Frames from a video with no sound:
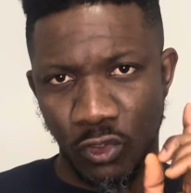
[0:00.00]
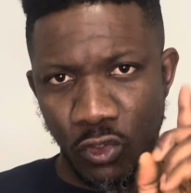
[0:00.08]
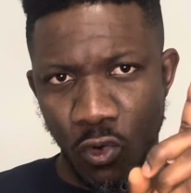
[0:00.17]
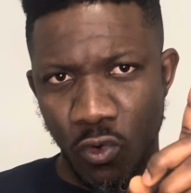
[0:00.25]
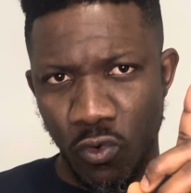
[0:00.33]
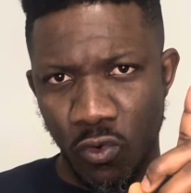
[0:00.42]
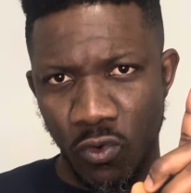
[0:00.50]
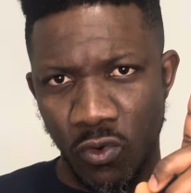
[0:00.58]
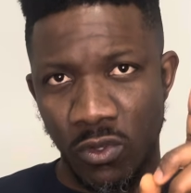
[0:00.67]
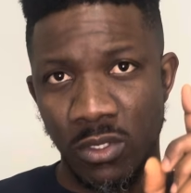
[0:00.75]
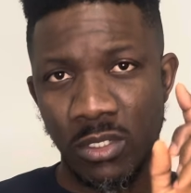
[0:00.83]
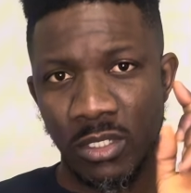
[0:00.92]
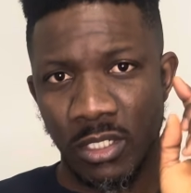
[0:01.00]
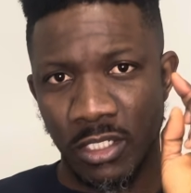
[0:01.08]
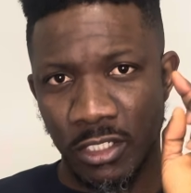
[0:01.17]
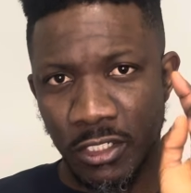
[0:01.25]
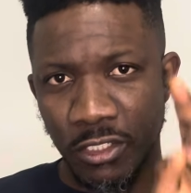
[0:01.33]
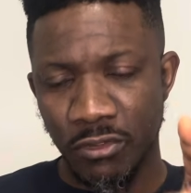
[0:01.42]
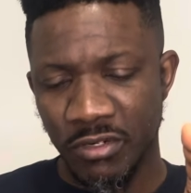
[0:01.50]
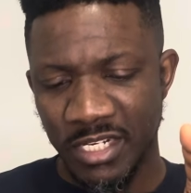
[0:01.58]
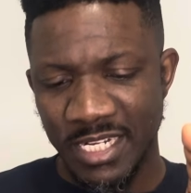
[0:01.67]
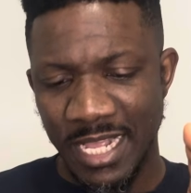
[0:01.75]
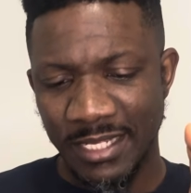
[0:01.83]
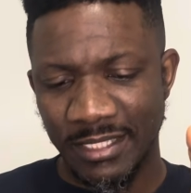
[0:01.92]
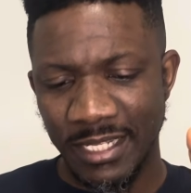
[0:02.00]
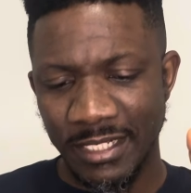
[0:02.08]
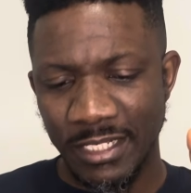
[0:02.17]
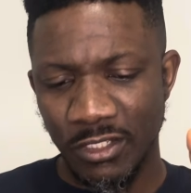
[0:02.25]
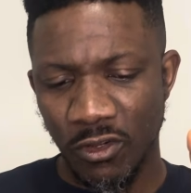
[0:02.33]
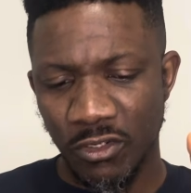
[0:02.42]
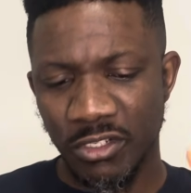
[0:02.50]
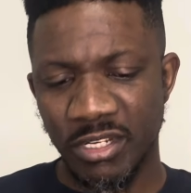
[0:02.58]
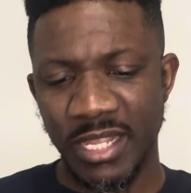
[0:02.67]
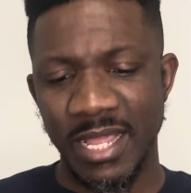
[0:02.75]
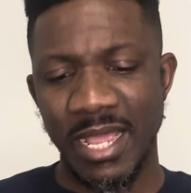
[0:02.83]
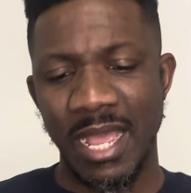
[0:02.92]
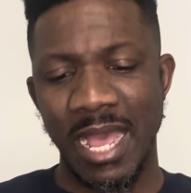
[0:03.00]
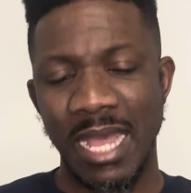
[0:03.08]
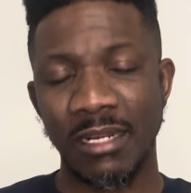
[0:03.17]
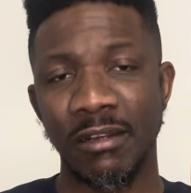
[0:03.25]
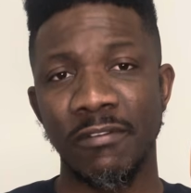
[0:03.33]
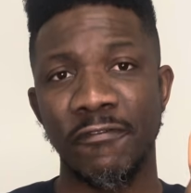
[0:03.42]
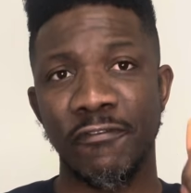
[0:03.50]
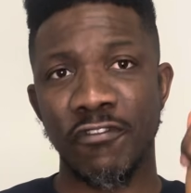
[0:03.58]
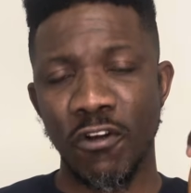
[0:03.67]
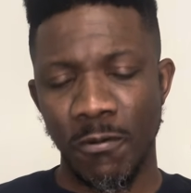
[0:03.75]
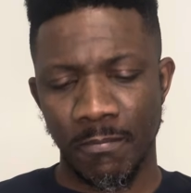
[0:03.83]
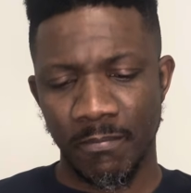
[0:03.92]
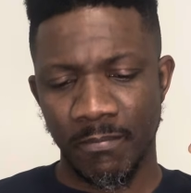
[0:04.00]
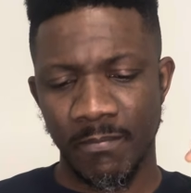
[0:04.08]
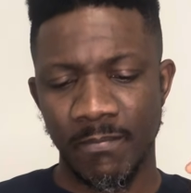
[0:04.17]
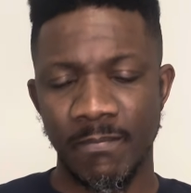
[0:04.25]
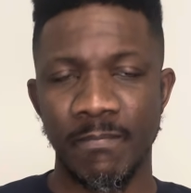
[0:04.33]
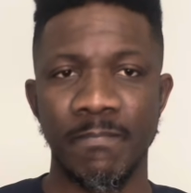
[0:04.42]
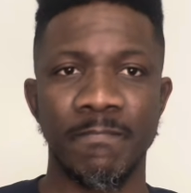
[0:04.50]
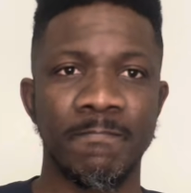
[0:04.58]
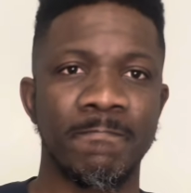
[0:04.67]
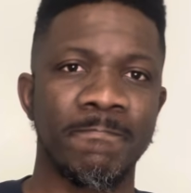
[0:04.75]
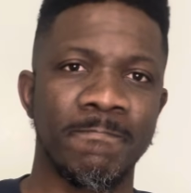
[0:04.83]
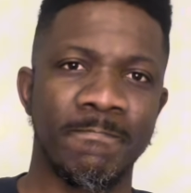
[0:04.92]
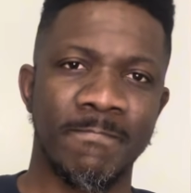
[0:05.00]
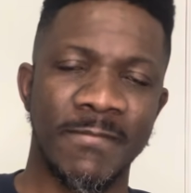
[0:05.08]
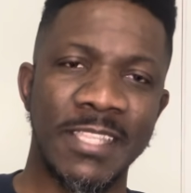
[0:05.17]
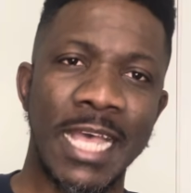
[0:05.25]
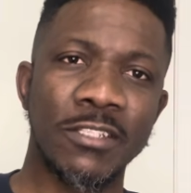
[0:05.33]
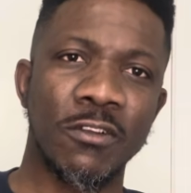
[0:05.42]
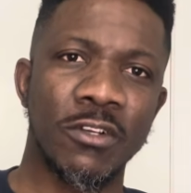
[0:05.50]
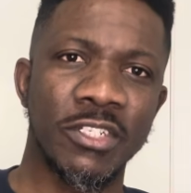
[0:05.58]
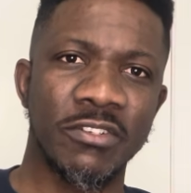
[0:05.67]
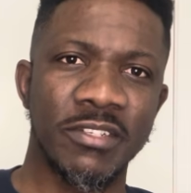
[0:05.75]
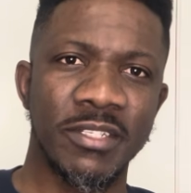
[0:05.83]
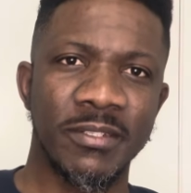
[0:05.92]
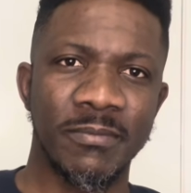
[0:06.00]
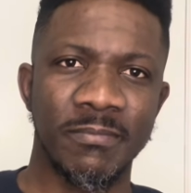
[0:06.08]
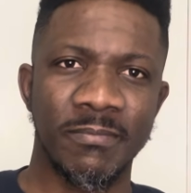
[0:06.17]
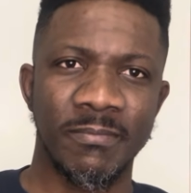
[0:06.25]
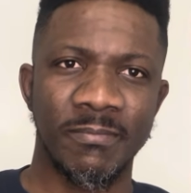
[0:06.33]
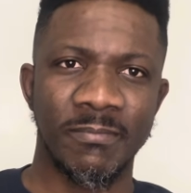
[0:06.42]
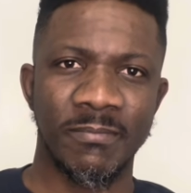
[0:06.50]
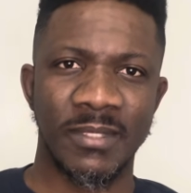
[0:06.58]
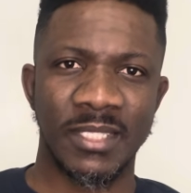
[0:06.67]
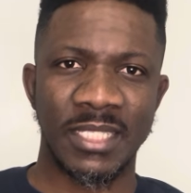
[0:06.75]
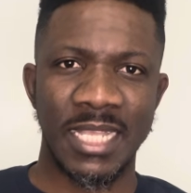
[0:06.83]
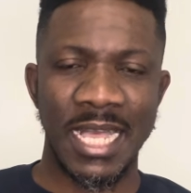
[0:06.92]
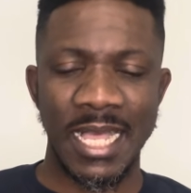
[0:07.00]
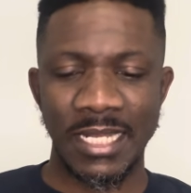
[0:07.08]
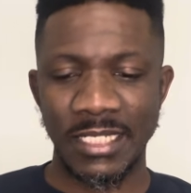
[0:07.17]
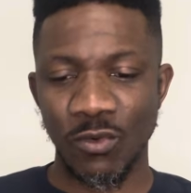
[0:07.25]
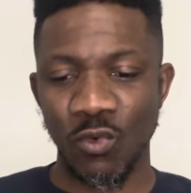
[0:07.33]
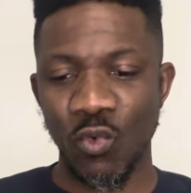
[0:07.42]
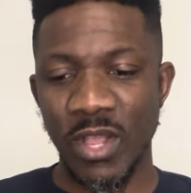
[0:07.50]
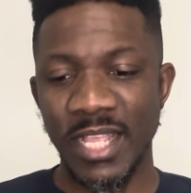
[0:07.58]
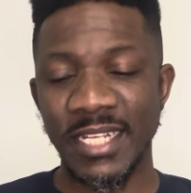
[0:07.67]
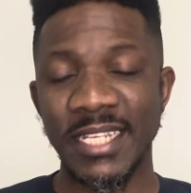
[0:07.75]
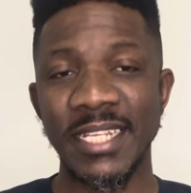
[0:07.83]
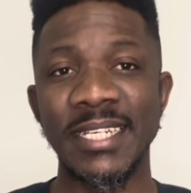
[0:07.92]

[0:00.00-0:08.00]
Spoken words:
to during their stay in this country and from that country. And when they